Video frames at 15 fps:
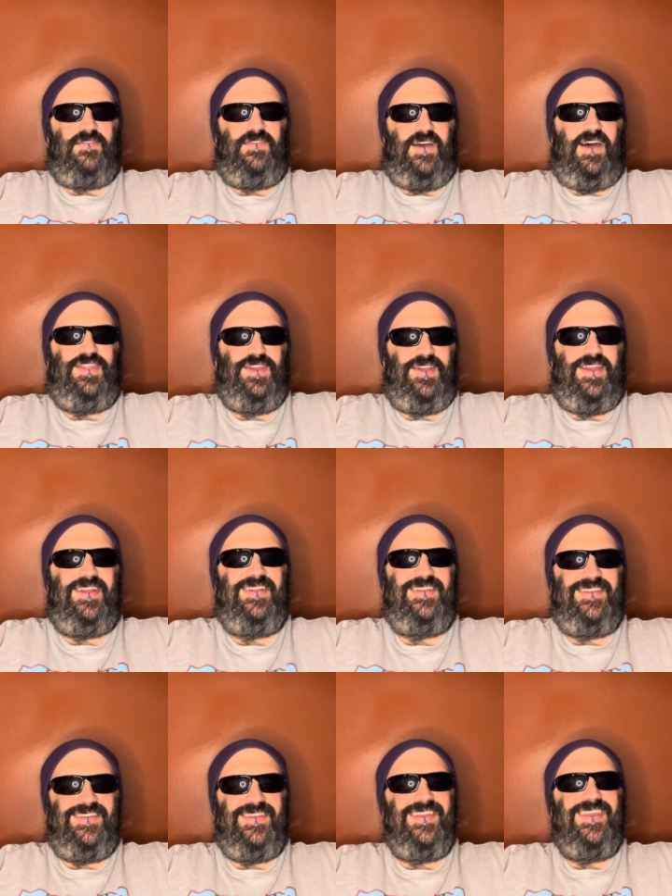father.
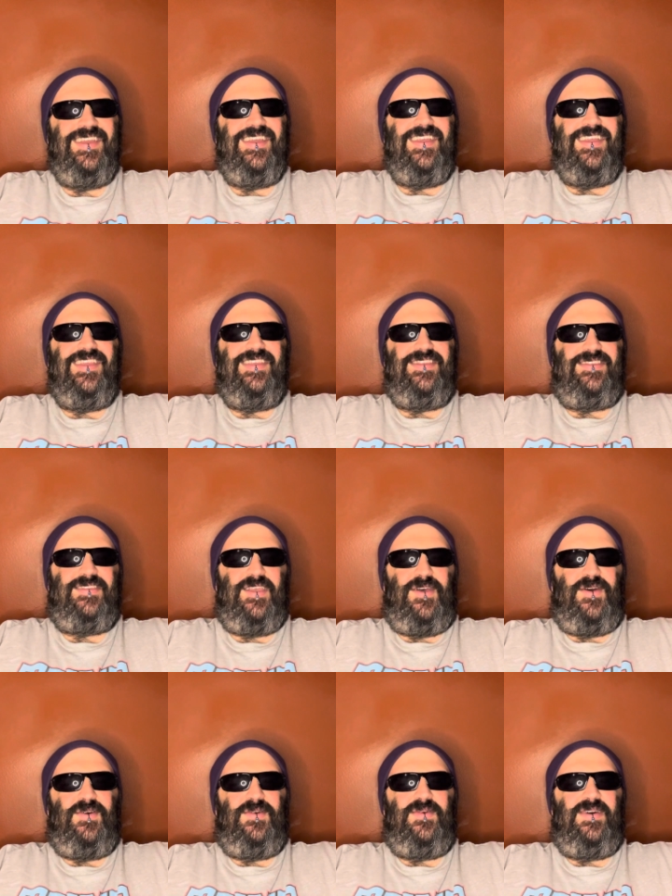
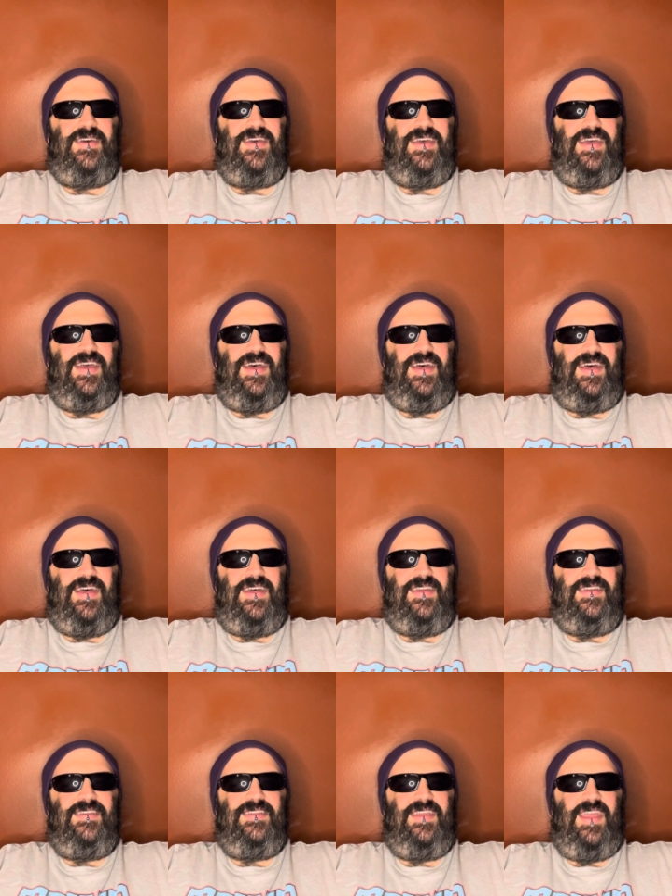so,
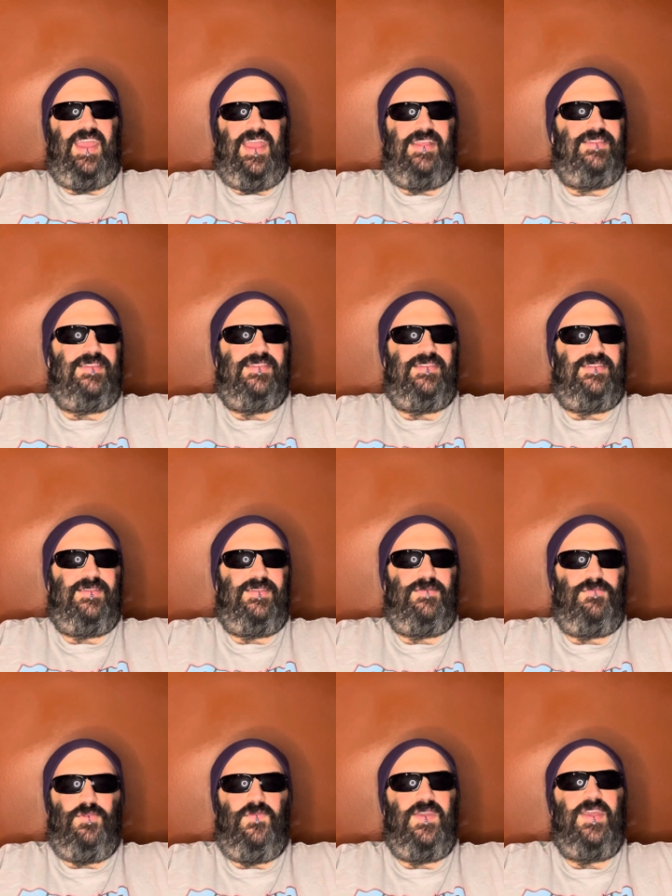uh, hence the
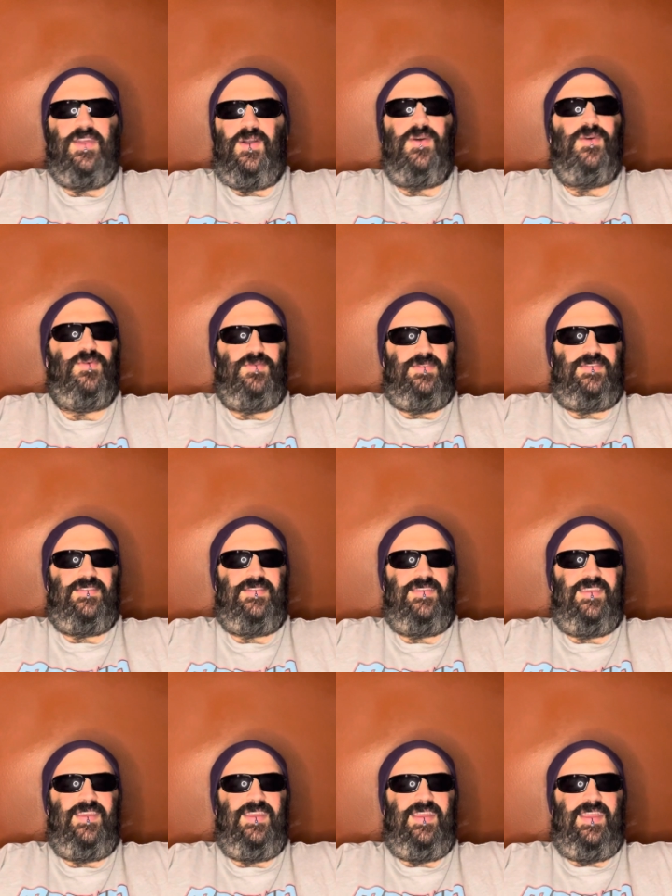movie goes.
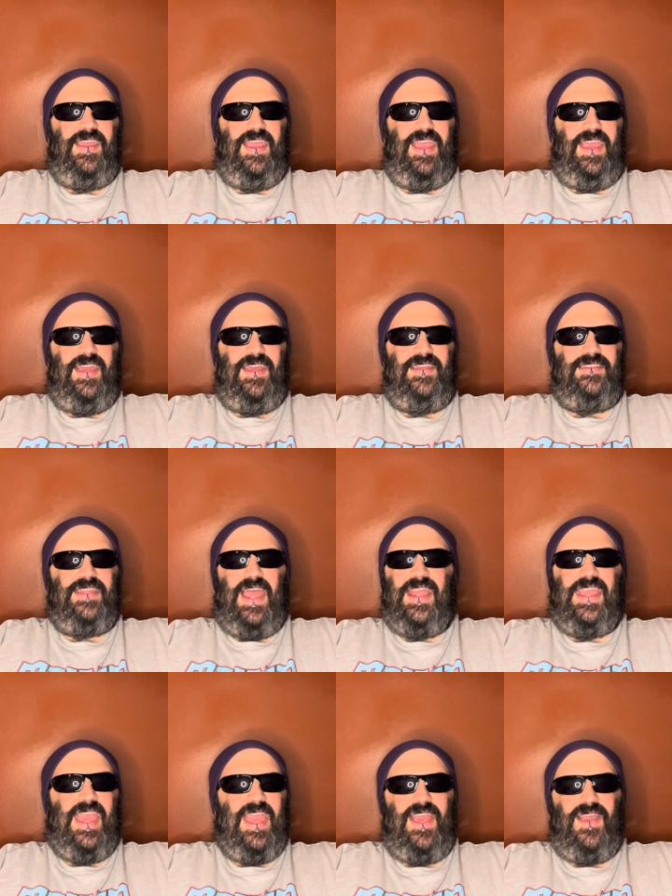And I
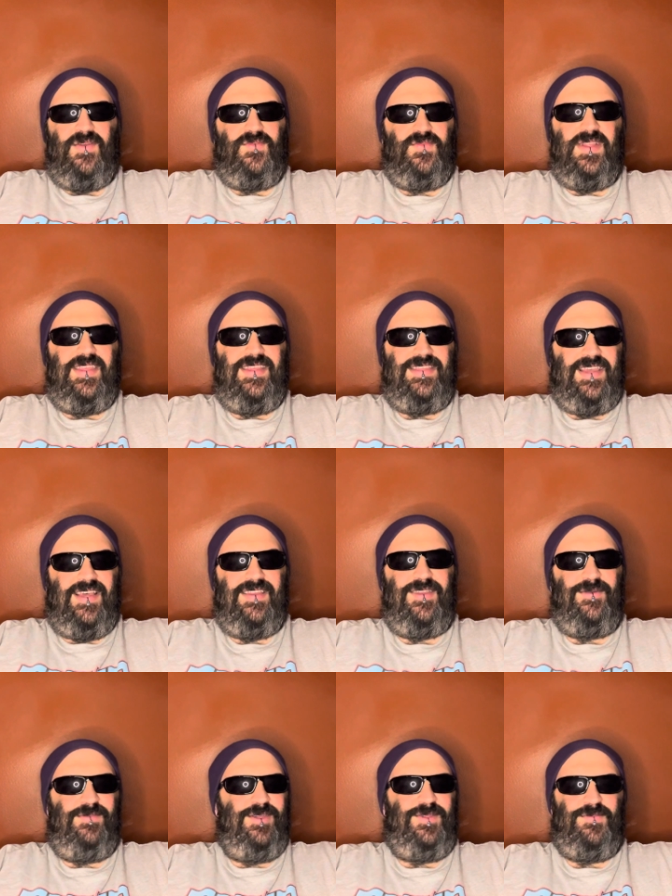can't really tell
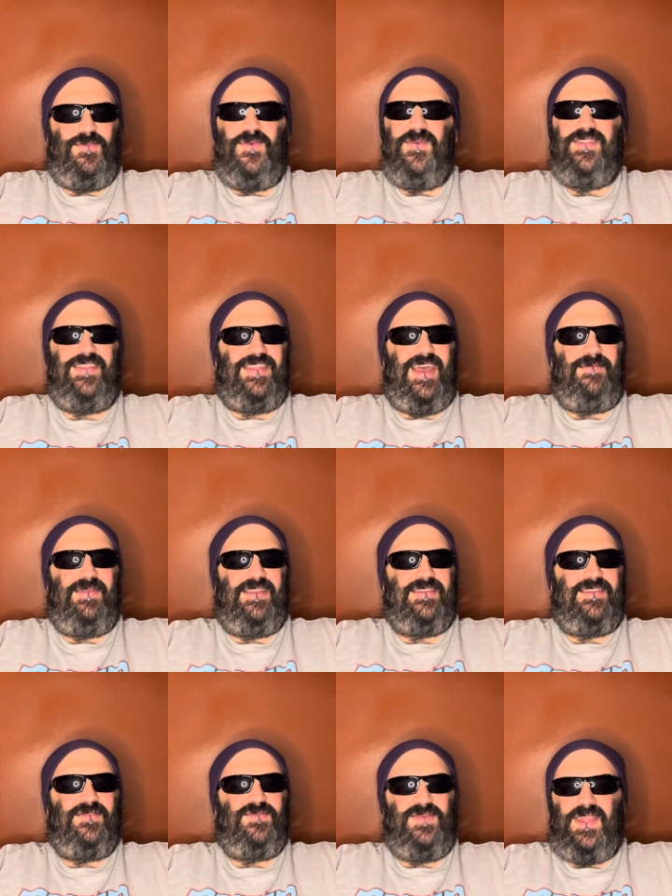you much more than that because
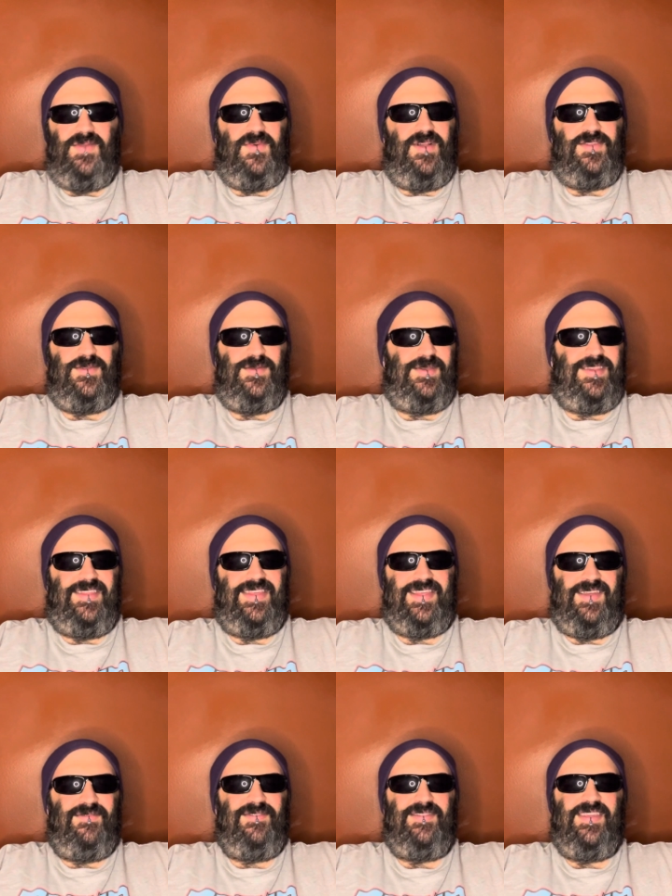I really want you to
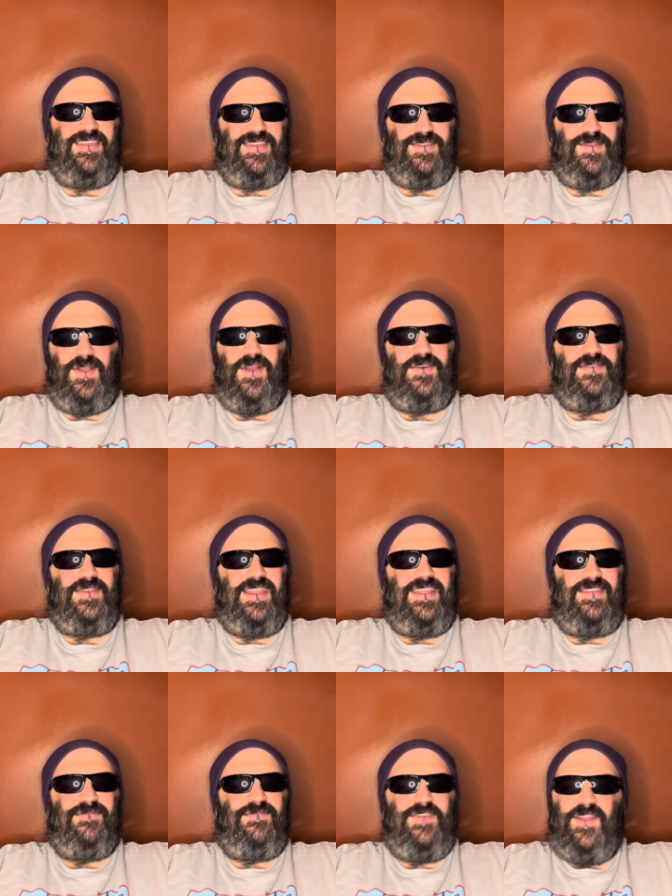discover this on your own.
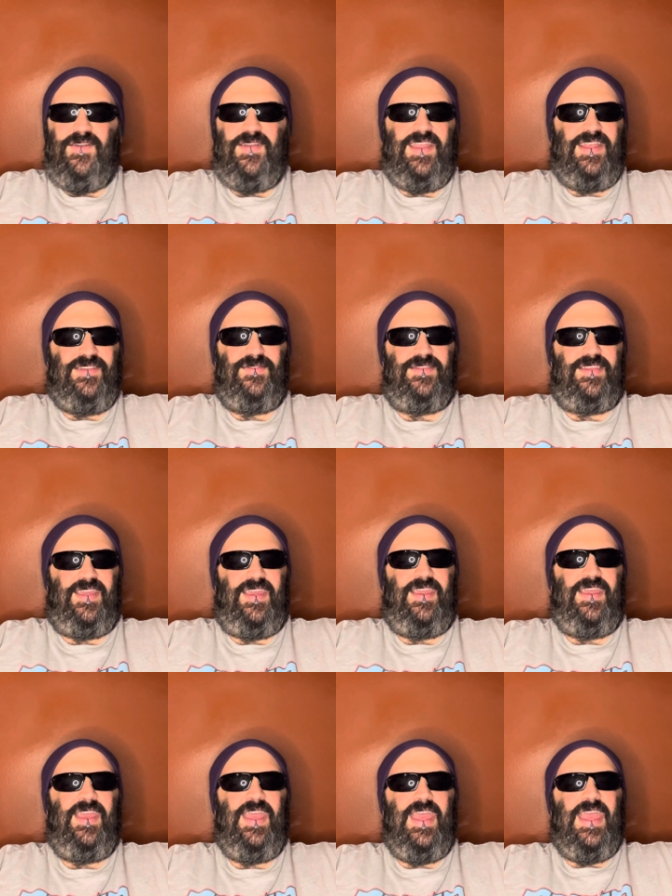It's very
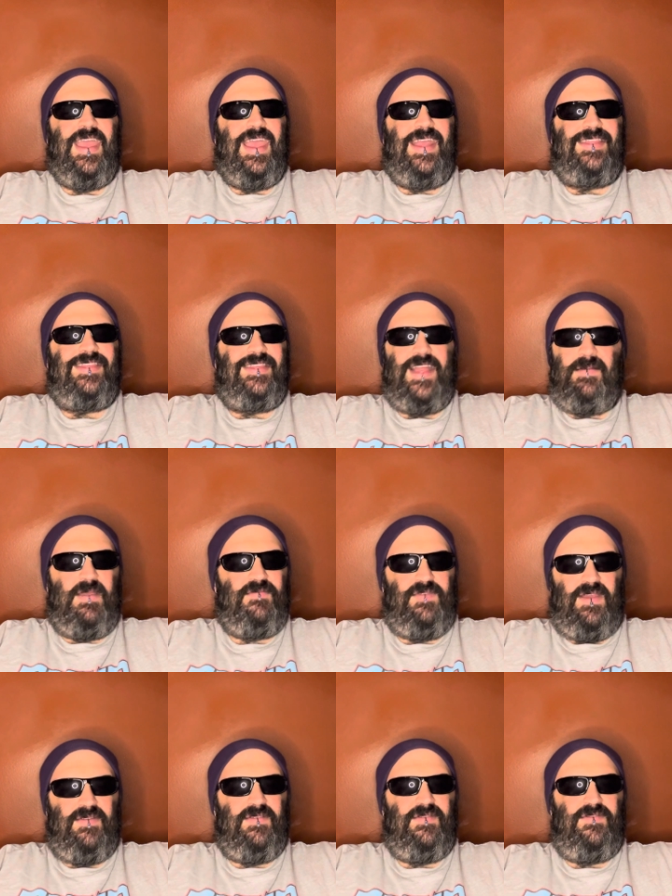interesting. It's not my
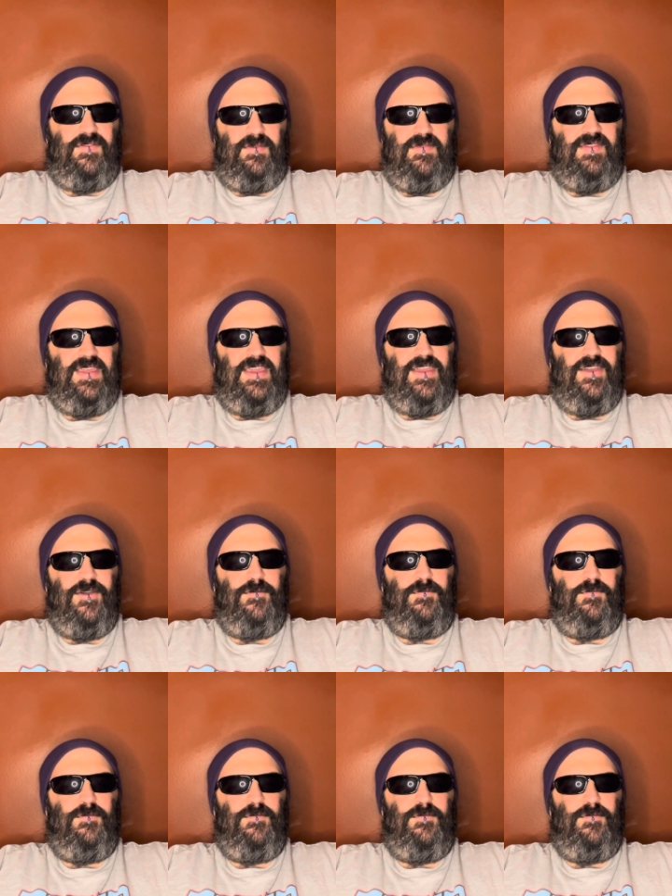favorite film of the year,